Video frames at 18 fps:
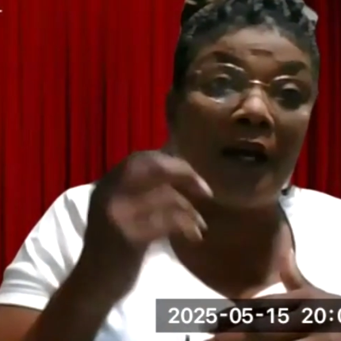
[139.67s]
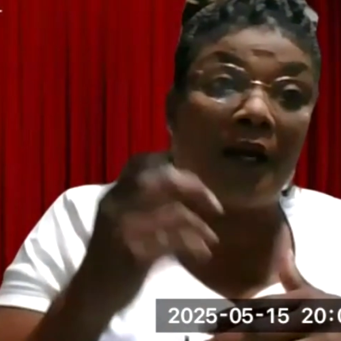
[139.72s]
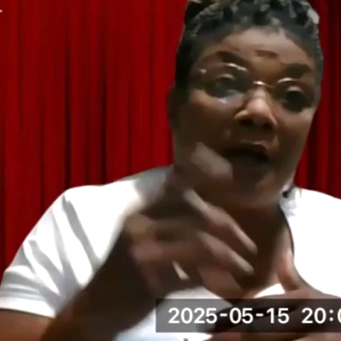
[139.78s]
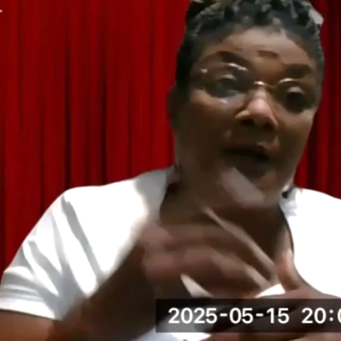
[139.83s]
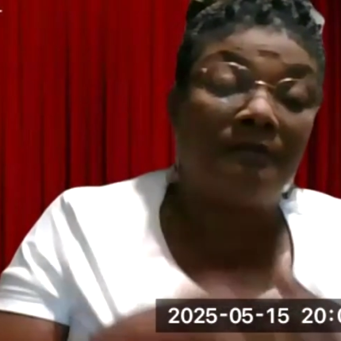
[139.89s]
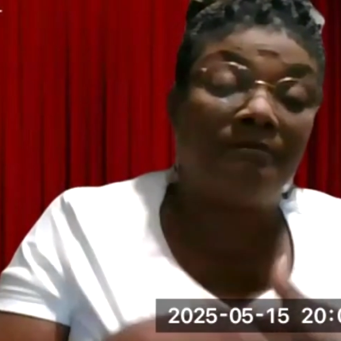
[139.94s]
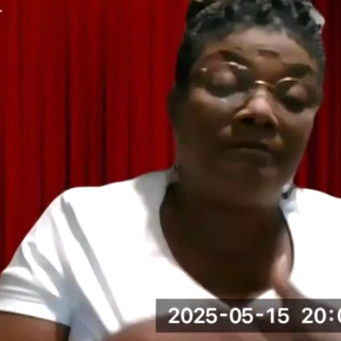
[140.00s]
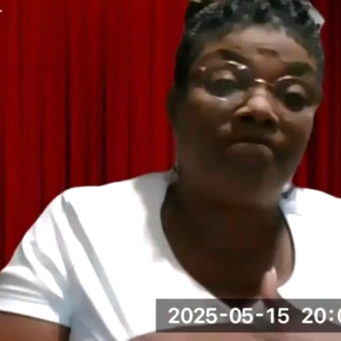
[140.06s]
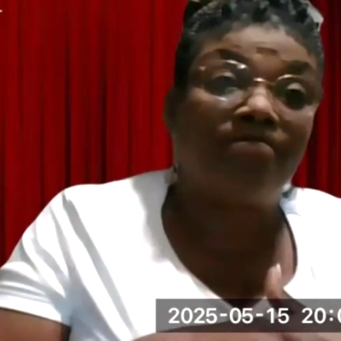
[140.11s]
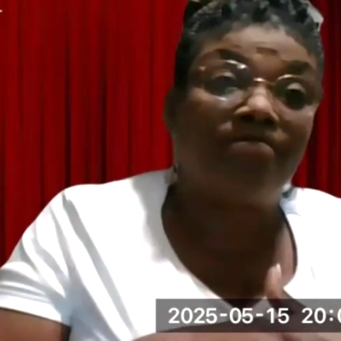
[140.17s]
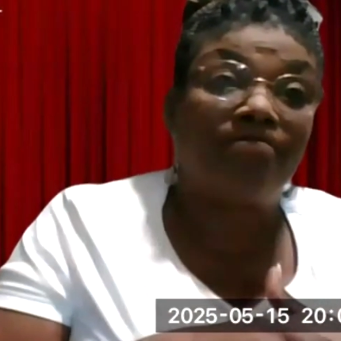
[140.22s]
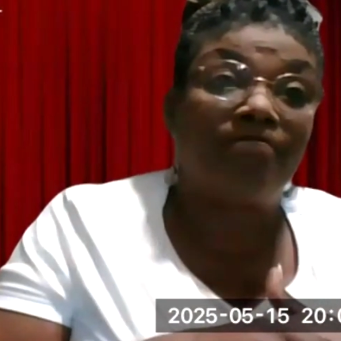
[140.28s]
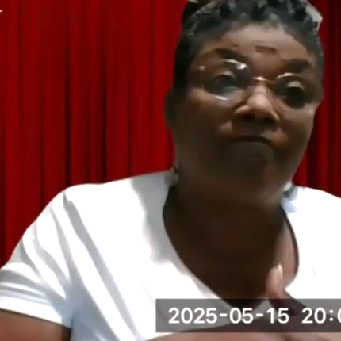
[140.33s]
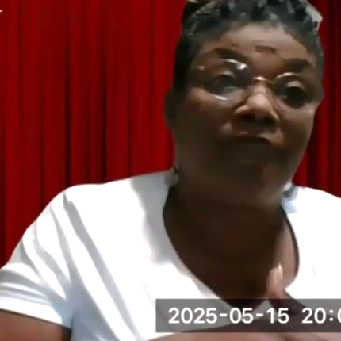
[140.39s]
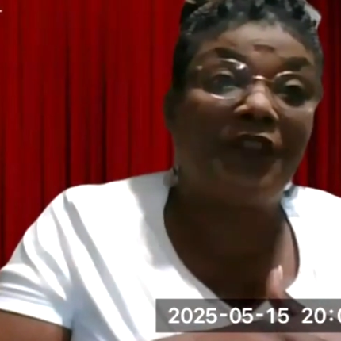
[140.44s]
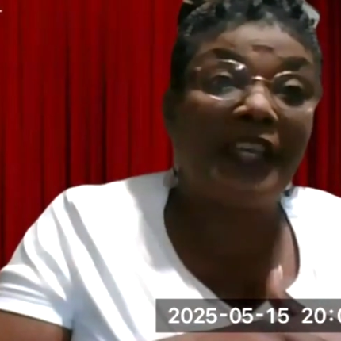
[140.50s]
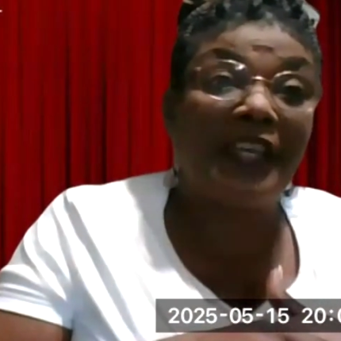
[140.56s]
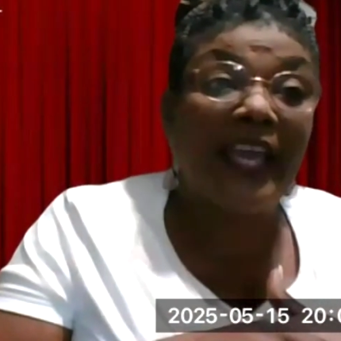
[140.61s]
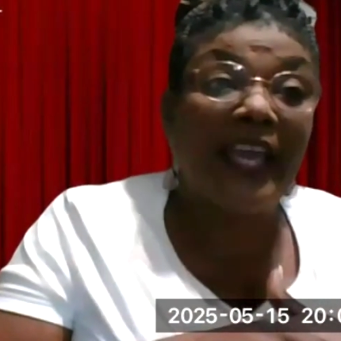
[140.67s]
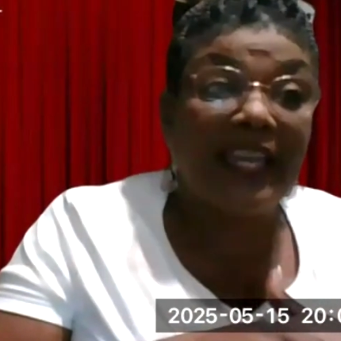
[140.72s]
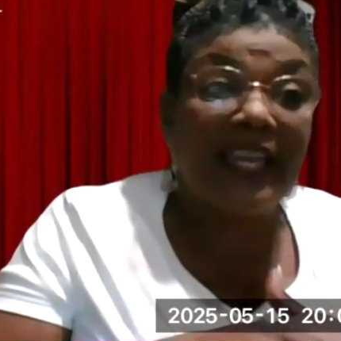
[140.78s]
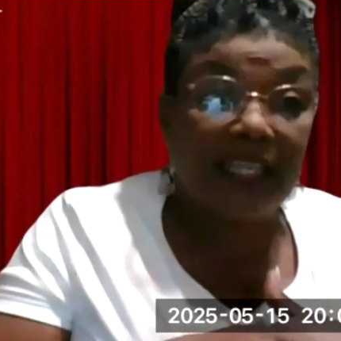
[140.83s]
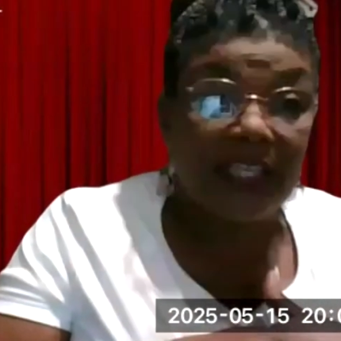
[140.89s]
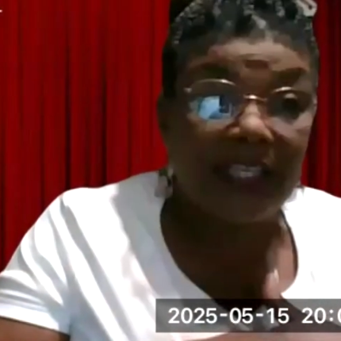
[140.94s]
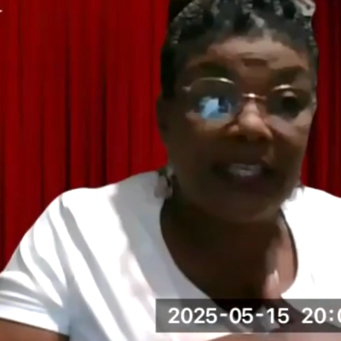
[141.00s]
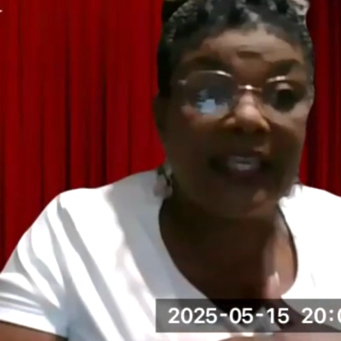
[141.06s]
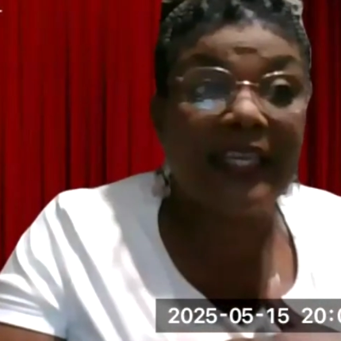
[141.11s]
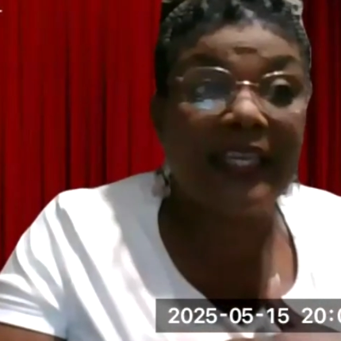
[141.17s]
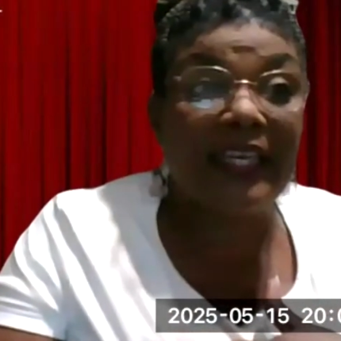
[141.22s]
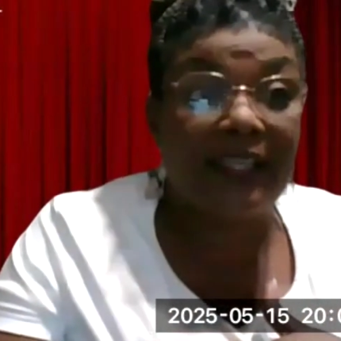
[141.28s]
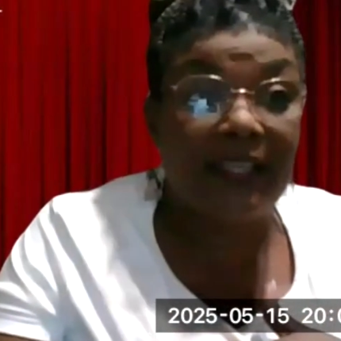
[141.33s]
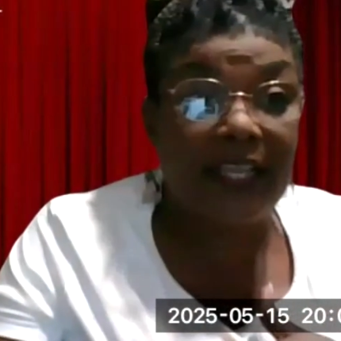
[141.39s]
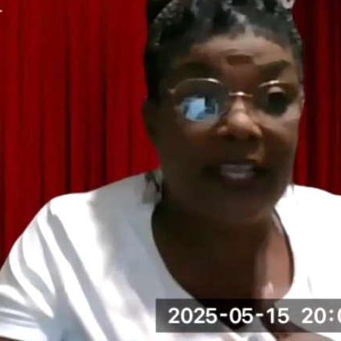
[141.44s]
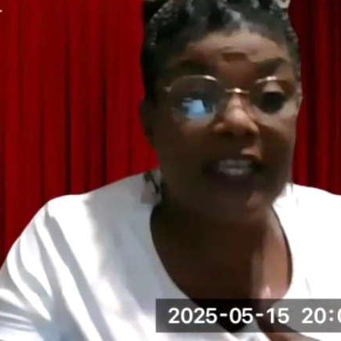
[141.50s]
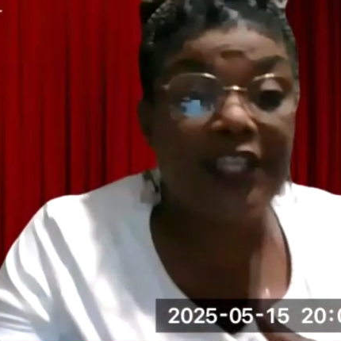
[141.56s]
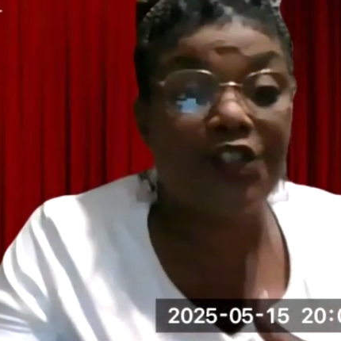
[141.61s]
VA
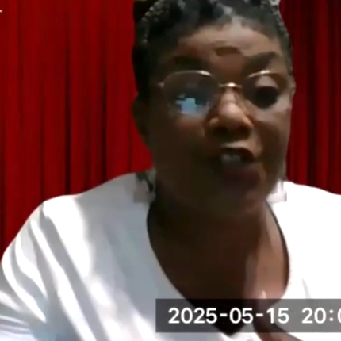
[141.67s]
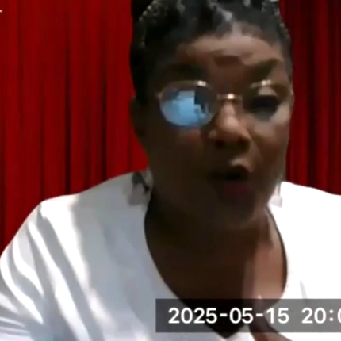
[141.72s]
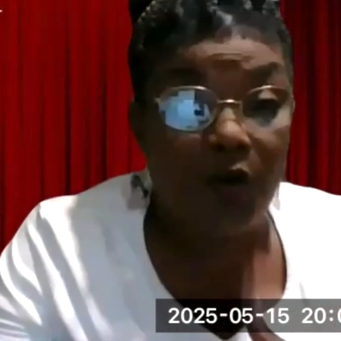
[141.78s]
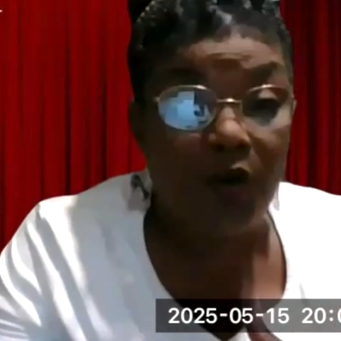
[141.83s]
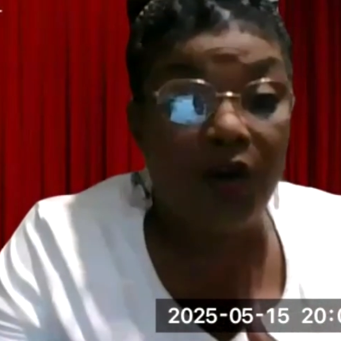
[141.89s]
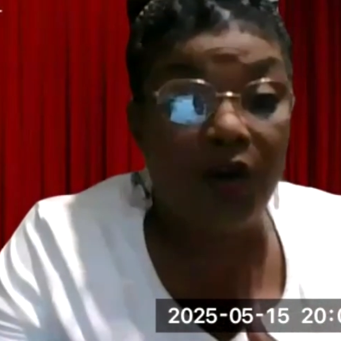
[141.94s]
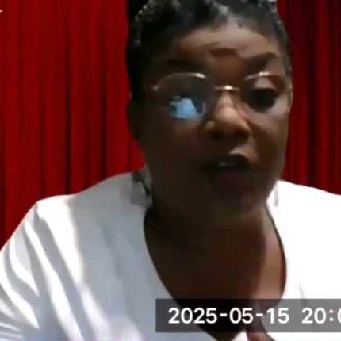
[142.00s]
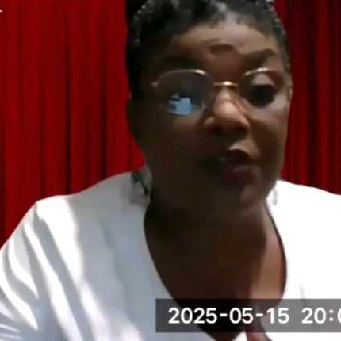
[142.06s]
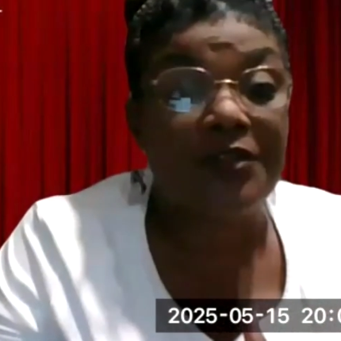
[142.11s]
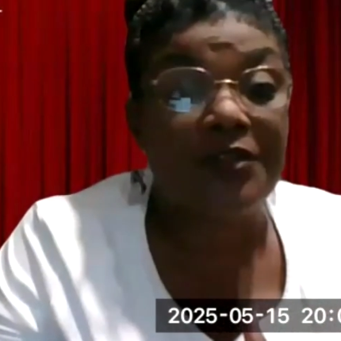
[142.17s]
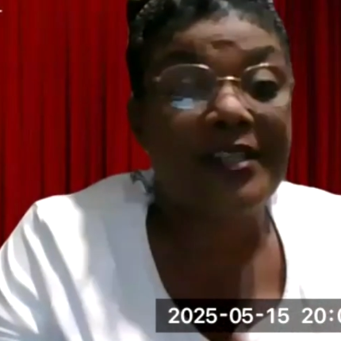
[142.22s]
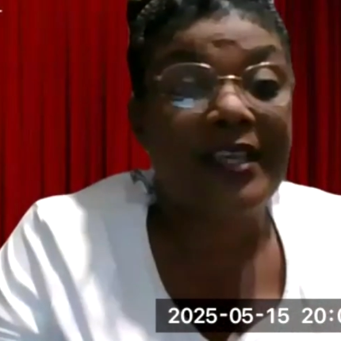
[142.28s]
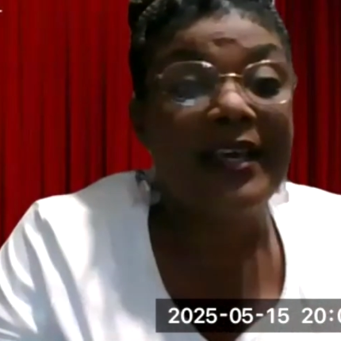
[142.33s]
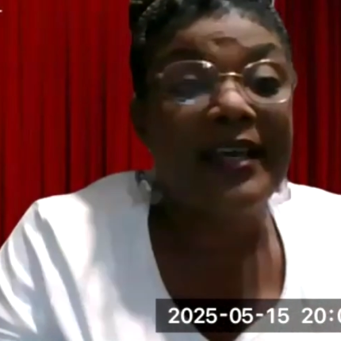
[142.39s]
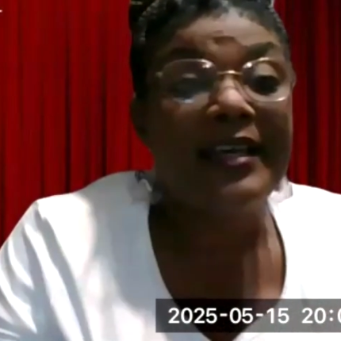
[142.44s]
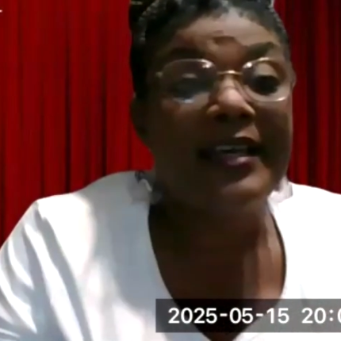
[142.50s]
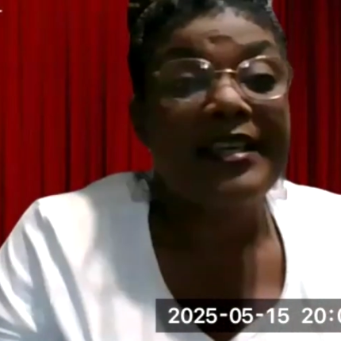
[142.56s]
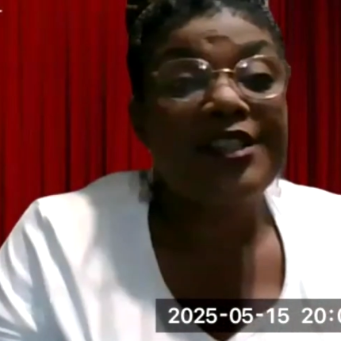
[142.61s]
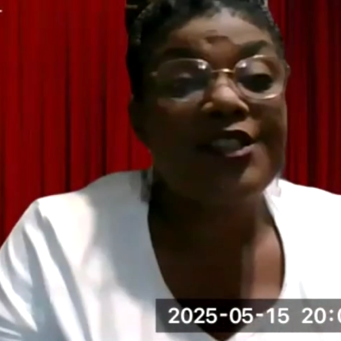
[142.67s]
clinic in Lake Charles.